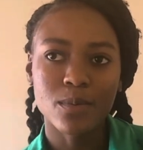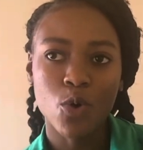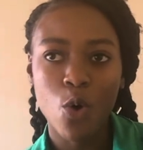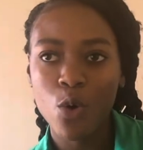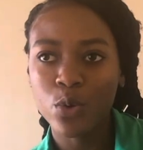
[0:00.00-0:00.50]

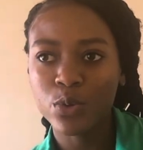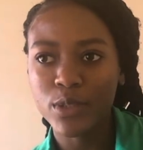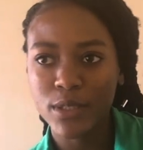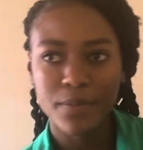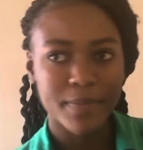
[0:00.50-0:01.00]
gold
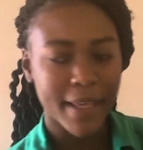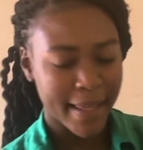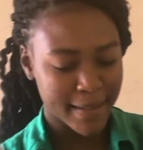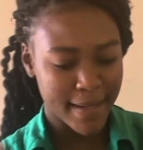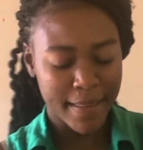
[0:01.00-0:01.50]

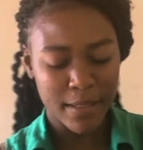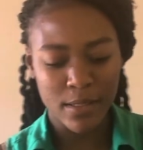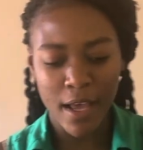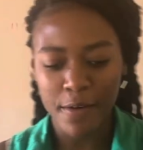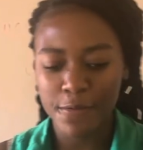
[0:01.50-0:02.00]
and other
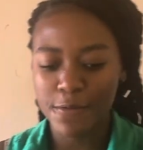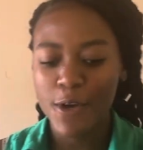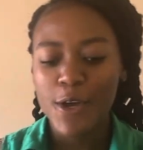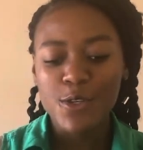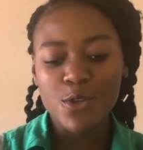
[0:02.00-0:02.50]
stuff.
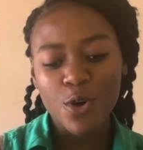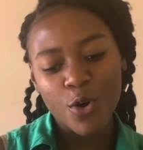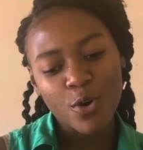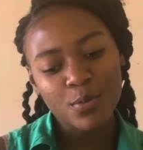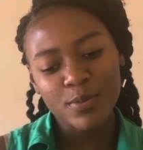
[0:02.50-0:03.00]

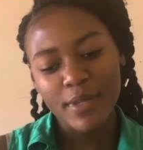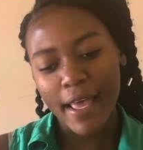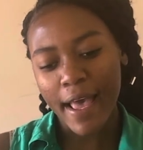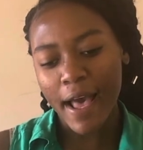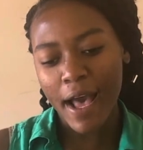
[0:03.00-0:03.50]
So
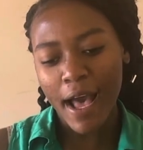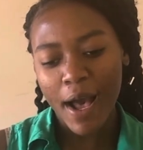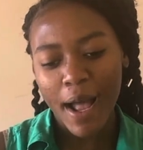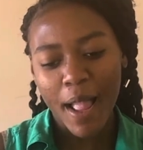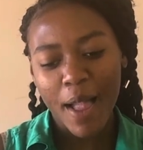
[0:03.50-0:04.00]

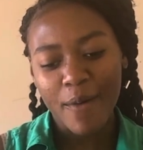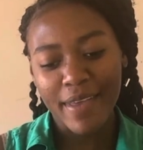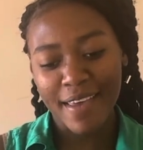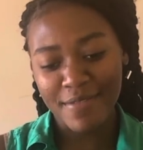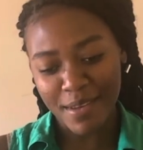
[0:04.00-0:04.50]

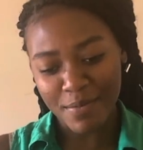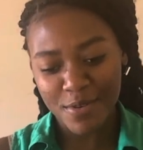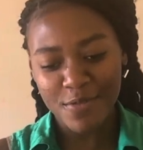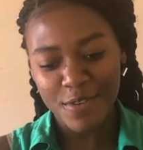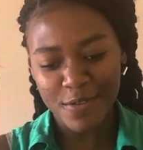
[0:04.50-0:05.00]
we have the
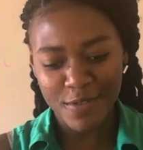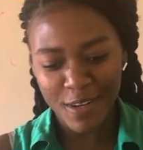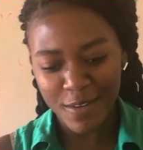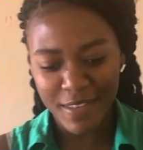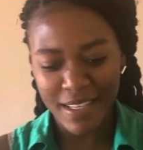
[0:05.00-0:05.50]
proof of all
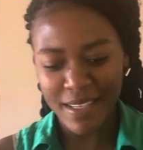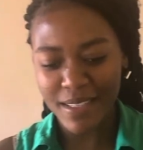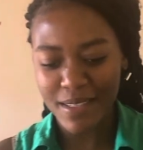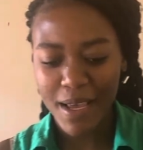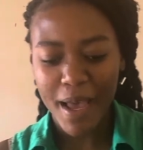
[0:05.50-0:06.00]
of
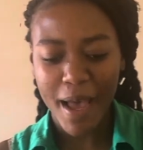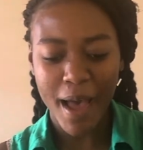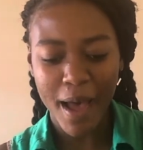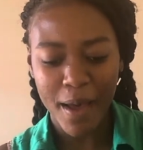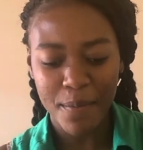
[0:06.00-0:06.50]
this
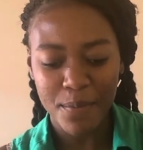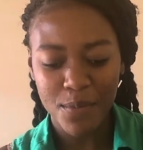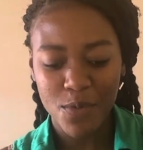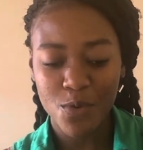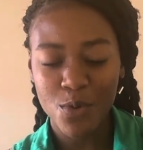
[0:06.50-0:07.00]

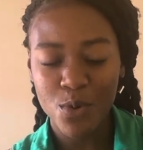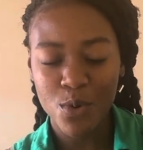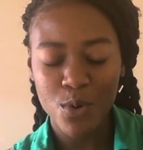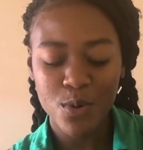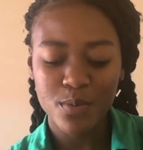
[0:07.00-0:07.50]

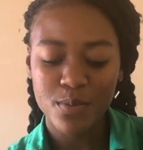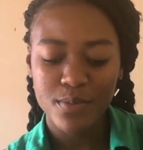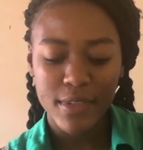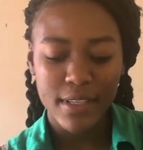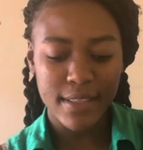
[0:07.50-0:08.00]
through
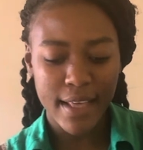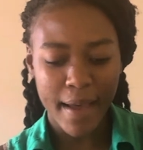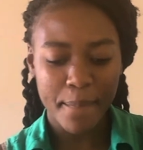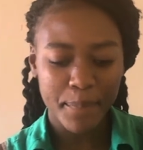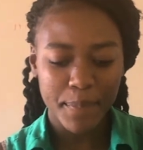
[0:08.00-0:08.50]
the
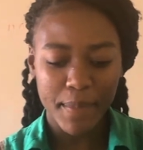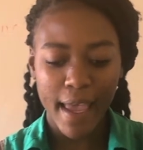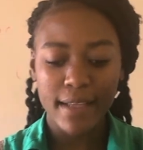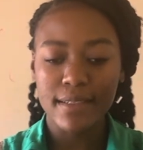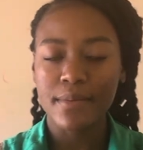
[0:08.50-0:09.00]

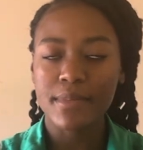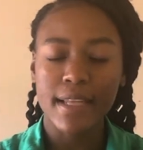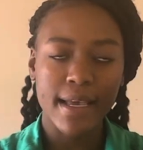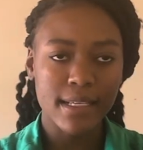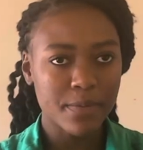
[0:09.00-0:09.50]
items
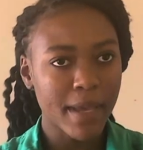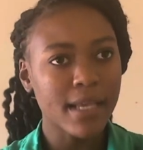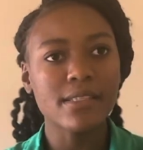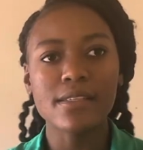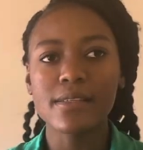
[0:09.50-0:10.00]
like
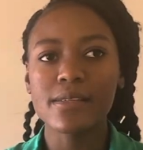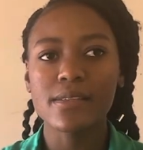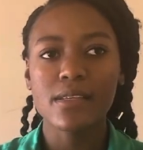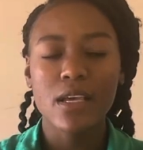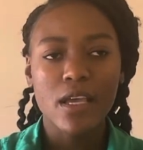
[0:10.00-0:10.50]
spices
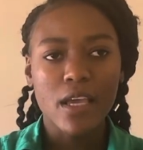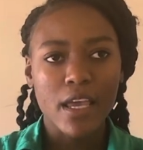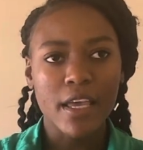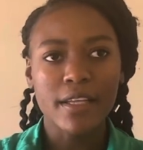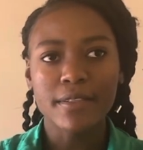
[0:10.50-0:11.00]

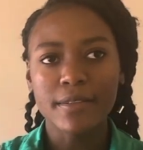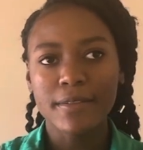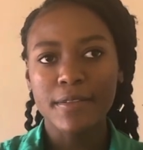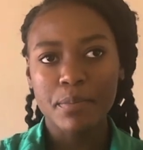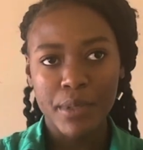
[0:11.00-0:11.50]
and
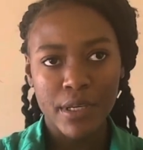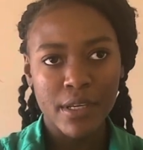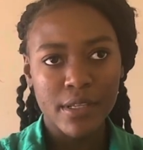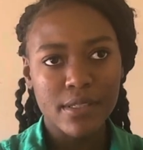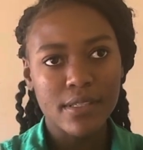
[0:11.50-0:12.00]

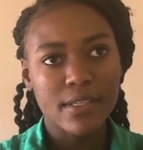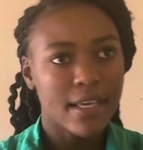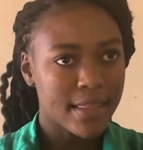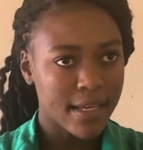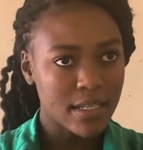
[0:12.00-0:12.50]
beads
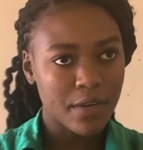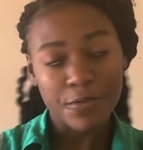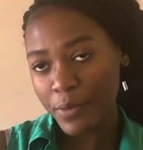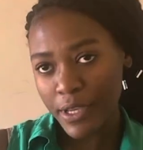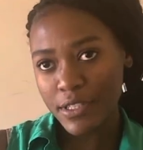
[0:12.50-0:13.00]
that are
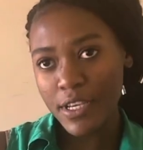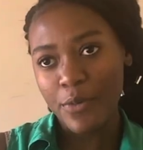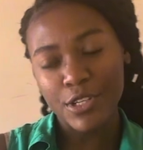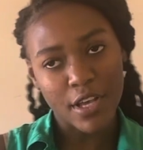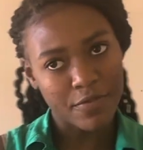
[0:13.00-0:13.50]
from India,
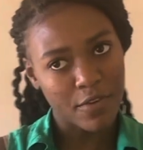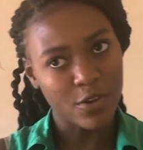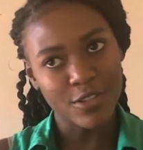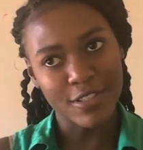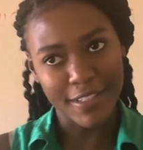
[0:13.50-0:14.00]
which are
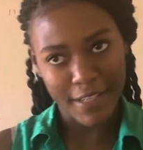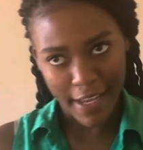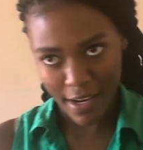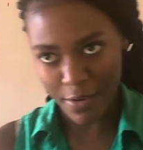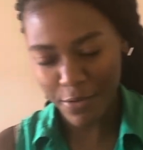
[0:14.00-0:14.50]
found
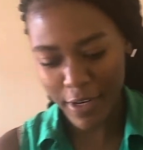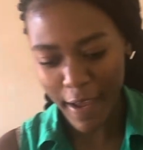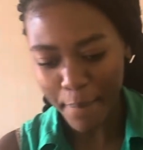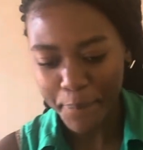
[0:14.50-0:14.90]
in Africa.